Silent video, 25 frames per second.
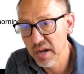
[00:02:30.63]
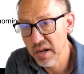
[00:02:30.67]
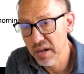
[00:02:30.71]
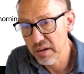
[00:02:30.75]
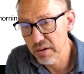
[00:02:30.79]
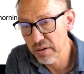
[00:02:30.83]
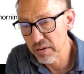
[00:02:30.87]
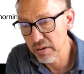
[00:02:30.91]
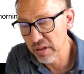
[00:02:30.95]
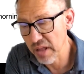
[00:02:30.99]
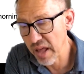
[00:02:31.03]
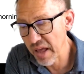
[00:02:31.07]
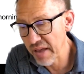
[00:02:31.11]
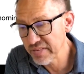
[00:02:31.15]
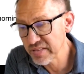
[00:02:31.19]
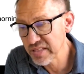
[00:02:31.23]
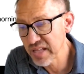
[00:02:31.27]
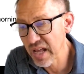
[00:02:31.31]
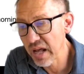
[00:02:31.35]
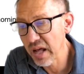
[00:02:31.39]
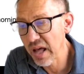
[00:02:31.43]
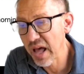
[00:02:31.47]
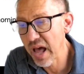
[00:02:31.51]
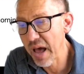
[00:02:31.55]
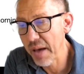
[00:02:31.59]
Your
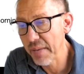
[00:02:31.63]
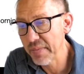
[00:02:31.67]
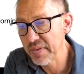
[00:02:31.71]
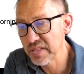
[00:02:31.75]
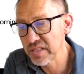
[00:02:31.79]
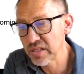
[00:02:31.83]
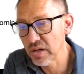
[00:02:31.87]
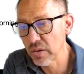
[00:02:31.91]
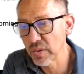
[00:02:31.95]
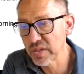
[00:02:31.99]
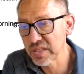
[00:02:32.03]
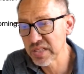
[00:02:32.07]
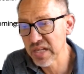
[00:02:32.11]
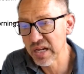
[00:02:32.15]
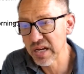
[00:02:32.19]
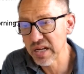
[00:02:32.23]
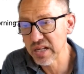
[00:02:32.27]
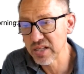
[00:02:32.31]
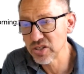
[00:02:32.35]
lifestyle habits are what's going to